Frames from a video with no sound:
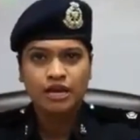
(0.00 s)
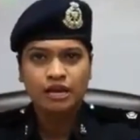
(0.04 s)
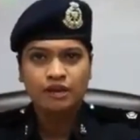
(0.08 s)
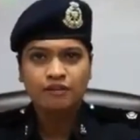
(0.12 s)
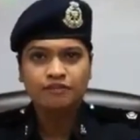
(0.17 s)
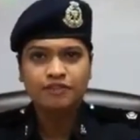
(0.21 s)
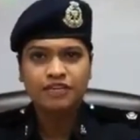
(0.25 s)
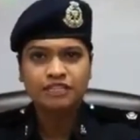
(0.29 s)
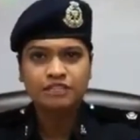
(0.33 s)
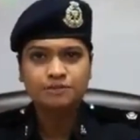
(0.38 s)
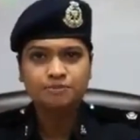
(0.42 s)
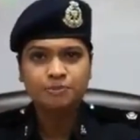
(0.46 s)

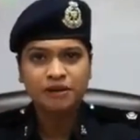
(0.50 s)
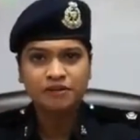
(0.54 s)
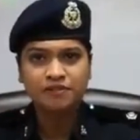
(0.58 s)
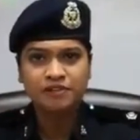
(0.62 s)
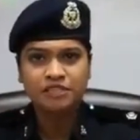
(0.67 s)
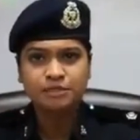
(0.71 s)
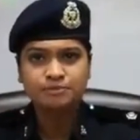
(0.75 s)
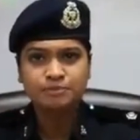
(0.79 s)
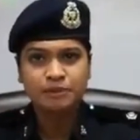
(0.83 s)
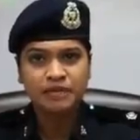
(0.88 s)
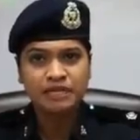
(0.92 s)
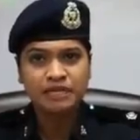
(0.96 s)
If there's a
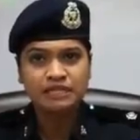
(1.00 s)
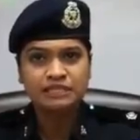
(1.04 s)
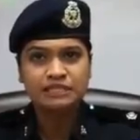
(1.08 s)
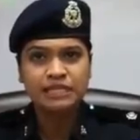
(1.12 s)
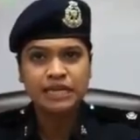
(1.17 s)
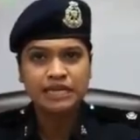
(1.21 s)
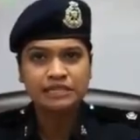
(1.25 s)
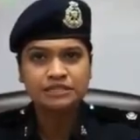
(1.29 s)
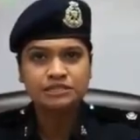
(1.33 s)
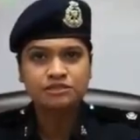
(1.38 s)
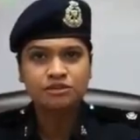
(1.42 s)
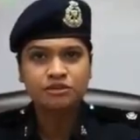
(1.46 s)
previous police
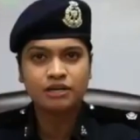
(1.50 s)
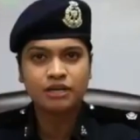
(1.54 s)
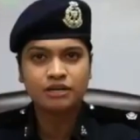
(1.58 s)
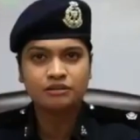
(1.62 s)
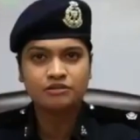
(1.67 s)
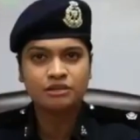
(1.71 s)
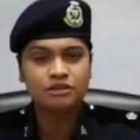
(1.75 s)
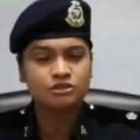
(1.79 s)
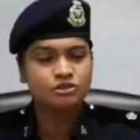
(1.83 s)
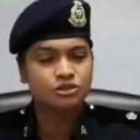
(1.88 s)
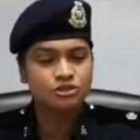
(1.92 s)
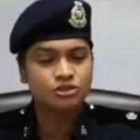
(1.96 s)
cases on
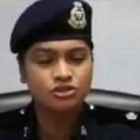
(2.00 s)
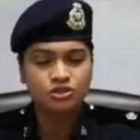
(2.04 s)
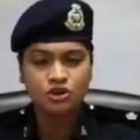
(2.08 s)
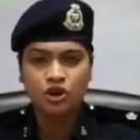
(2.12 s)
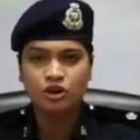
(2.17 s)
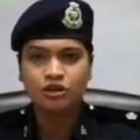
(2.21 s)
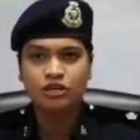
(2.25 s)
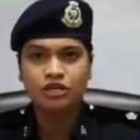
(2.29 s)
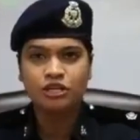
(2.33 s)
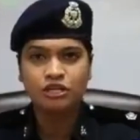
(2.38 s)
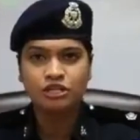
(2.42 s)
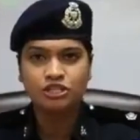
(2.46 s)
it, do
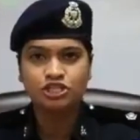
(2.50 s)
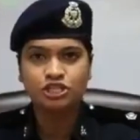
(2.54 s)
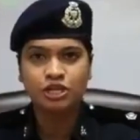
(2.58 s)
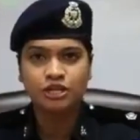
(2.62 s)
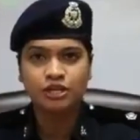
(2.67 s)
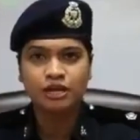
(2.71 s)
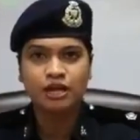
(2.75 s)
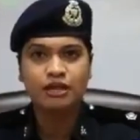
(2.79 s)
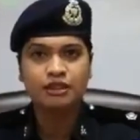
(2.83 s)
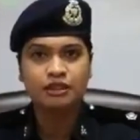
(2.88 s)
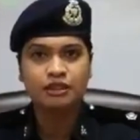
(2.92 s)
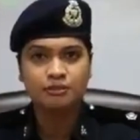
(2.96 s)
not
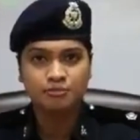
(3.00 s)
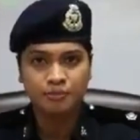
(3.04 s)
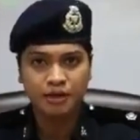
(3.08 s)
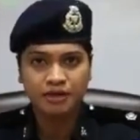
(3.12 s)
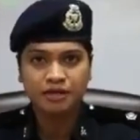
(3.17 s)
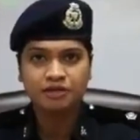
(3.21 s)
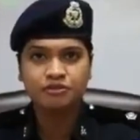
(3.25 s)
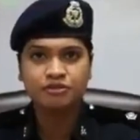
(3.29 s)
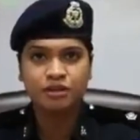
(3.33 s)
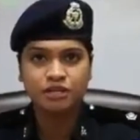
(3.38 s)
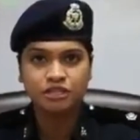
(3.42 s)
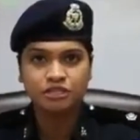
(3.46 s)
initiate the
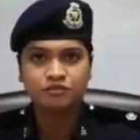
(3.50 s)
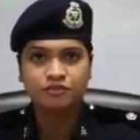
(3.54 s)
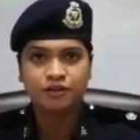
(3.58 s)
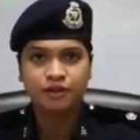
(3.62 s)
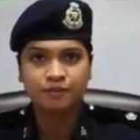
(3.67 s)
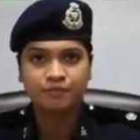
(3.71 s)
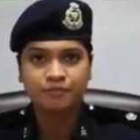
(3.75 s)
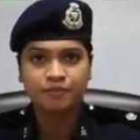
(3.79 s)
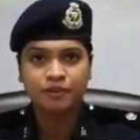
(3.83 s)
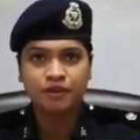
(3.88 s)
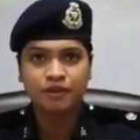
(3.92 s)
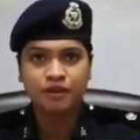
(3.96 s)
money
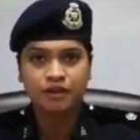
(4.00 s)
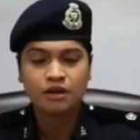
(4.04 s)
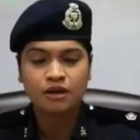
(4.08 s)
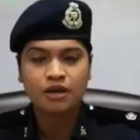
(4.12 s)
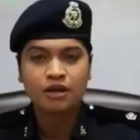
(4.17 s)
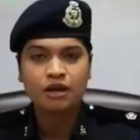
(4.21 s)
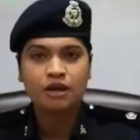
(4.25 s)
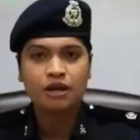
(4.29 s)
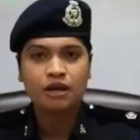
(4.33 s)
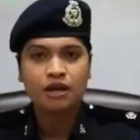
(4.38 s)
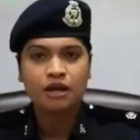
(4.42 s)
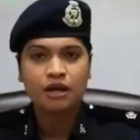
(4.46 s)
transfer.
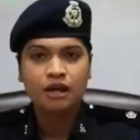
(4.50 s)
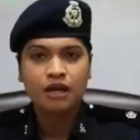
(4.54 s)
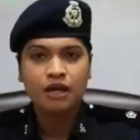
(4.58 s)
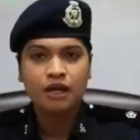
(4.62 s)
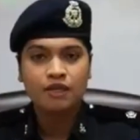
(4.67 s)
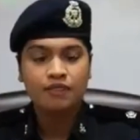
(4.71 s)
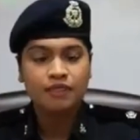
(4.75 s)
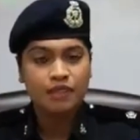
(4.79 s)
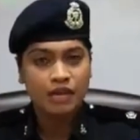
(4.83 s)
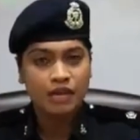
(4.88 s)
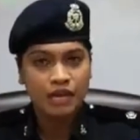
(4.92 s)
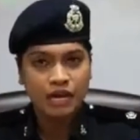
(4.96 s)

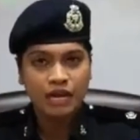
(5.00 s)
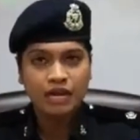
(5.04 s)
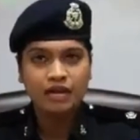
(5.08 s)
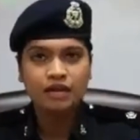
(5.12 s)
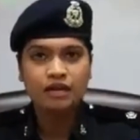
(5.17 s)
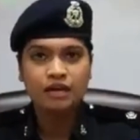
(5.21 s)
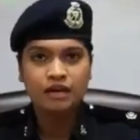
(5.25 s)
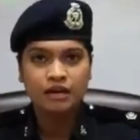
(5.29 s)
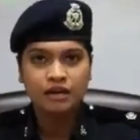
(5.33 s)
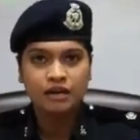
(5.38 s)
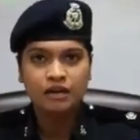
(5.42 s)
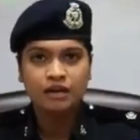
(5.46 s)
The
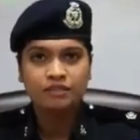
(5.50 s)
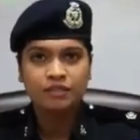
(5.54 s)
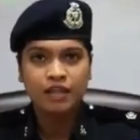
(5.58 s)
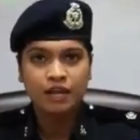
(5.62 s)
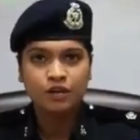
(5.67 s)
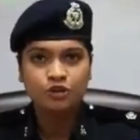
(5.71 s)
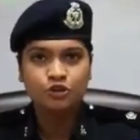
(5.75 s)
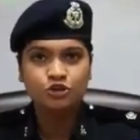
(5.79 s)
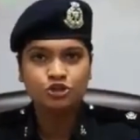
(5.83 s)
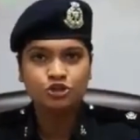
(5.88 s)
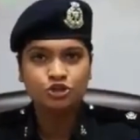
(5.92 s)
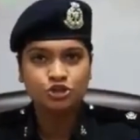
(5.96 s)
link
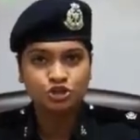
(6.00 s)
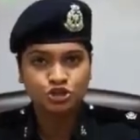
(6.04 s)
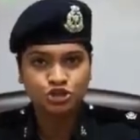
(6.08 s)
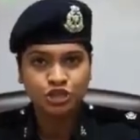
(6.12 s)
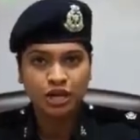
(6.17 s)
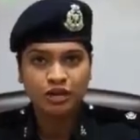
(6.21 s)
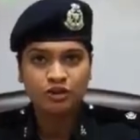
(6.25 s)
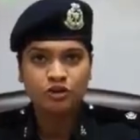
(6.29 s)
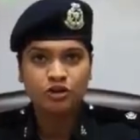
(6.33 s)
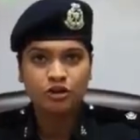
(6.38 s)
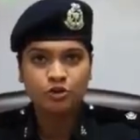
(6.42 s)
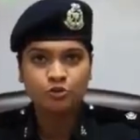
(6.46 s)
that you should
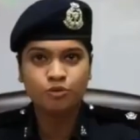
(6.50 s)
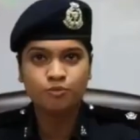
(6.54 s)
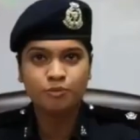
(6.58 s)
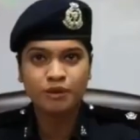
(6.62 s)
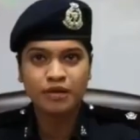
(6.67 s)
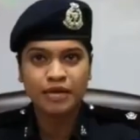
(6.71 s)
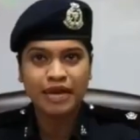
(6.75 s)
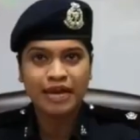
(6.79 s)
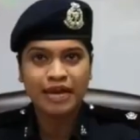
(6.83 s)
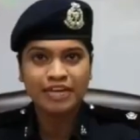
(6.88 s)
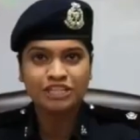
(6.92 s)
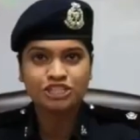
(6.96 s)
check on would
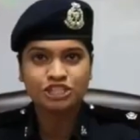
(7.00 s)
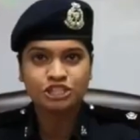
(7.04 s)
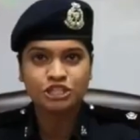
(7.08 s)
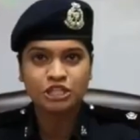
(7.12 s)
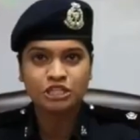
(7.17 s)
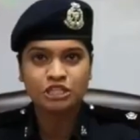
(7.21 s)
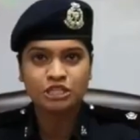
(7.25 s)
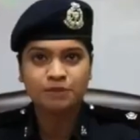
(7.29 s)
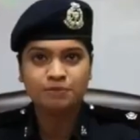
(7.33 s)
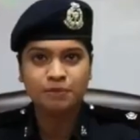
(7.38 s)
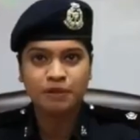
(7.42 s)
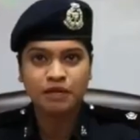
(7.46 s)
be
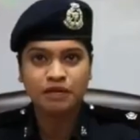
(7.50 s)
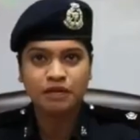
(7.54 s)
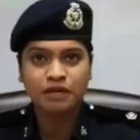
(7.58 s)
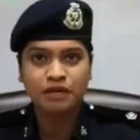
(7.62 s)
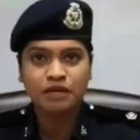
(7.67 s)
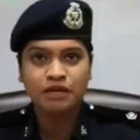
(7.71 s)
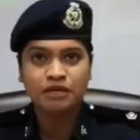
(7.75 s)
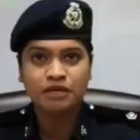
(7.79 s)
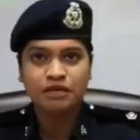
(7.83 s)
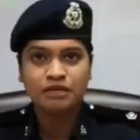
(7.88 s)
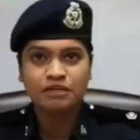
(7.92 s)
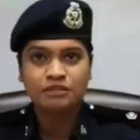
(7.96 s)

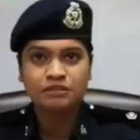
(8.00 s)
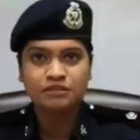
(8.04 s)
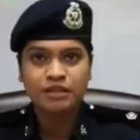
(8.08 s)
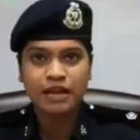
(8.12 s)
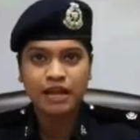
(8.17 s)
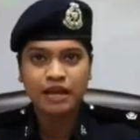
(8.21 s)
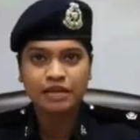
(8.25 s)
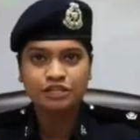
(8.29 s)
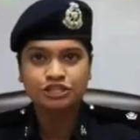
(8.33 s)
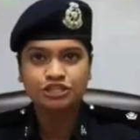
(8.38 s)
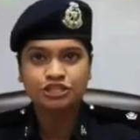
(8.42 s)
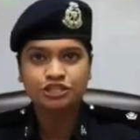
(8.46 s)

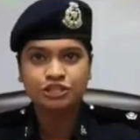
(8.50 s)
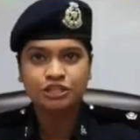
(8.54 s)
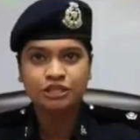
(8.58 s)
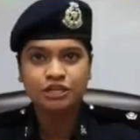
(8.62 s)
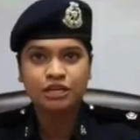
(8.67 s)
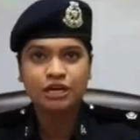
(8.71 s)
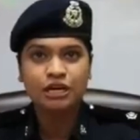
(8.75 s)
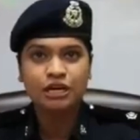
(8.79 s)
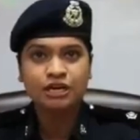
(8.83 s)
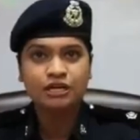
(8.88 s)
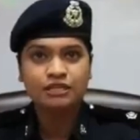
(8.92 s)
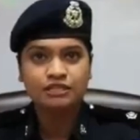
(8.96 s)

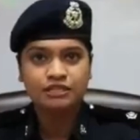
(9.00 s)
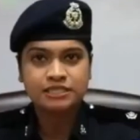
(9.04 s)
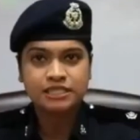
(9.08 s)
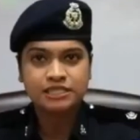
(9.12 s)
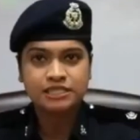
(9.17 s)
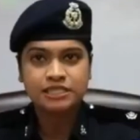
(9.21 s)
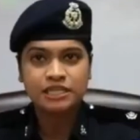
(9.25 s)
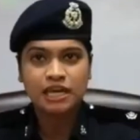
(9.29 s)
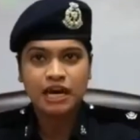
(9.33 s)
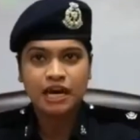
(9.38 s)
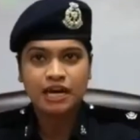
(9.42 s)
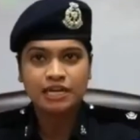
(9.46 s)

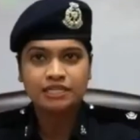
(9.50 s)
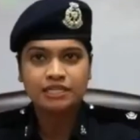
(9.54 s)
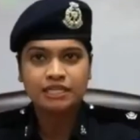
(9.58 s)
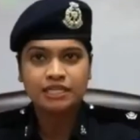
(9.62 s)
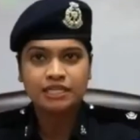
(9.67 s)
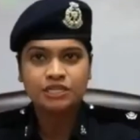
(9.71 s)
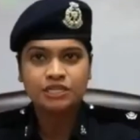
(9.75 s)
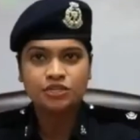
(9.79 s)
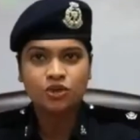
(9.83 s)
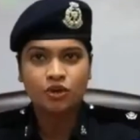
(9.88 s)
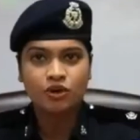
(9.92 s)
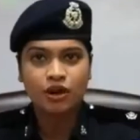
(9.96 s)

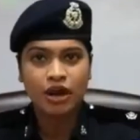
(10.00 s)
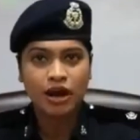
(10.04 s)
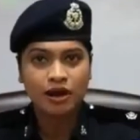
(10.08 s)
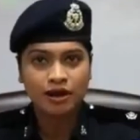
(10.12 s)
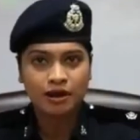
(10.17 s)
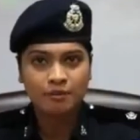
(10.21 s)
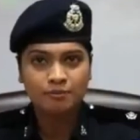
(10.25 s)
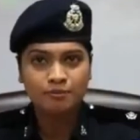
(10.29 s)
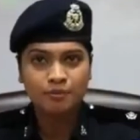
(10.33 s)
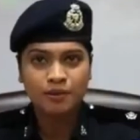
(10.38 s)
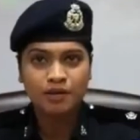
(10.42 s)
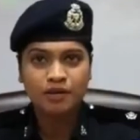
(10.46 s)

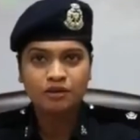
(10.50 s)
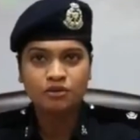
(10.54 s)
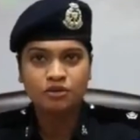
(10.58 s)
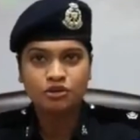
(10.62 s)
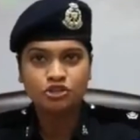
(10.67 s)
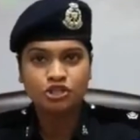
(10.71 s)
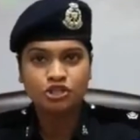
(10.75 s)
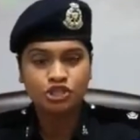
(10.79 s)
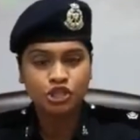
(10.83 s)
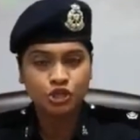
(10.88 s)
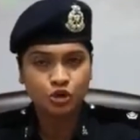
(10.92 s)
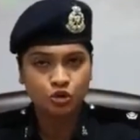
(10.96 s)

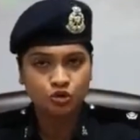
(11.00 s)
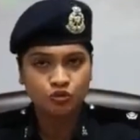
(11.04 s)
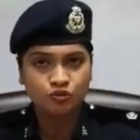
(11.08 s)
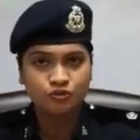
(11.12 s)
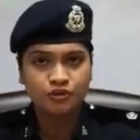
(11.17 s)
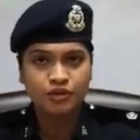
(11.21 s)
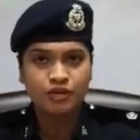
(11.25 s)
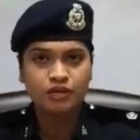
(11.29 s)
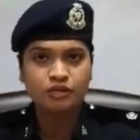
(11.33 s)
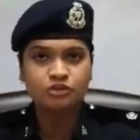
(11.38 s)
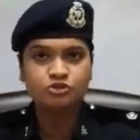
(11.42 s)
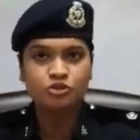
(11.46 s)

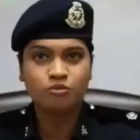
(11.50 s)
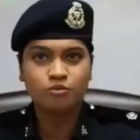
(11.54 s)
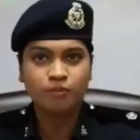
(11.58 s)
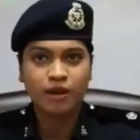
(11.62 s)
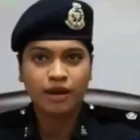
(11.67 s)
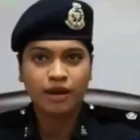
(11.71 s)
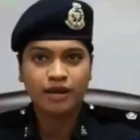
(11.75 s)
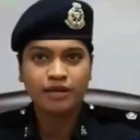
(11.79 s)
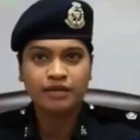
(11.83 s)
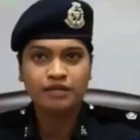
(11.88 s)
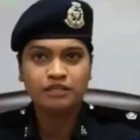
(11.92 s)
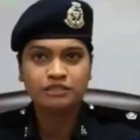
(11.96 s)

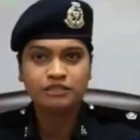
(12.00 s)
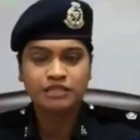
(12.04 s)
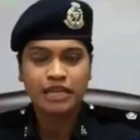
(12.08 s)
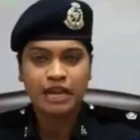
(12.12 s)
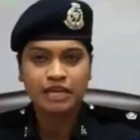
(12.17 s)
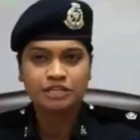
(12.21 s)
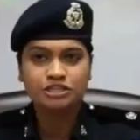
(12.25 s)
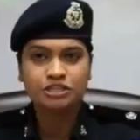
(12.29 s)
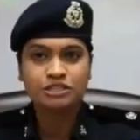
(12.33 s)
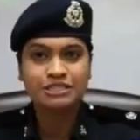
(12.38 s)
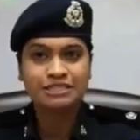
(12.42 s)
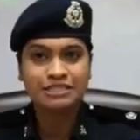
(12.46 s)

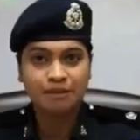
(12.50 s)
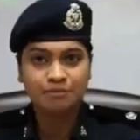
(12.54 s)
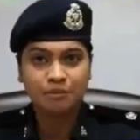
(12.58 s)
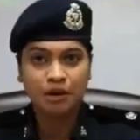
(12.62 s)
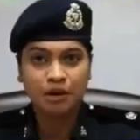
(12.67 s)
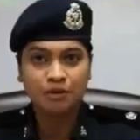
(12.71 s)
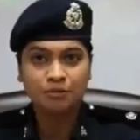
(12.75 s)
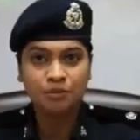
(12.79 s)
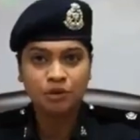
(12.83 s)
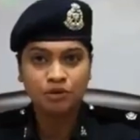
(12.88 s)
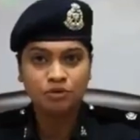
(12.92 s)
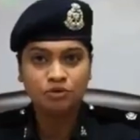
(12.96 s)

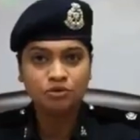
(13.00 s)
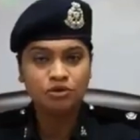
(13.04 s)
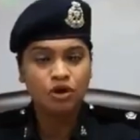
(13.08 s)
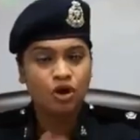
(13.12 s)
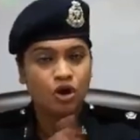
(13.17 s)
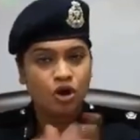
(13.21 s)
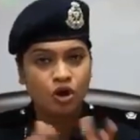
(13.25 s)
http://ccid.rmp.gov.my/semamu,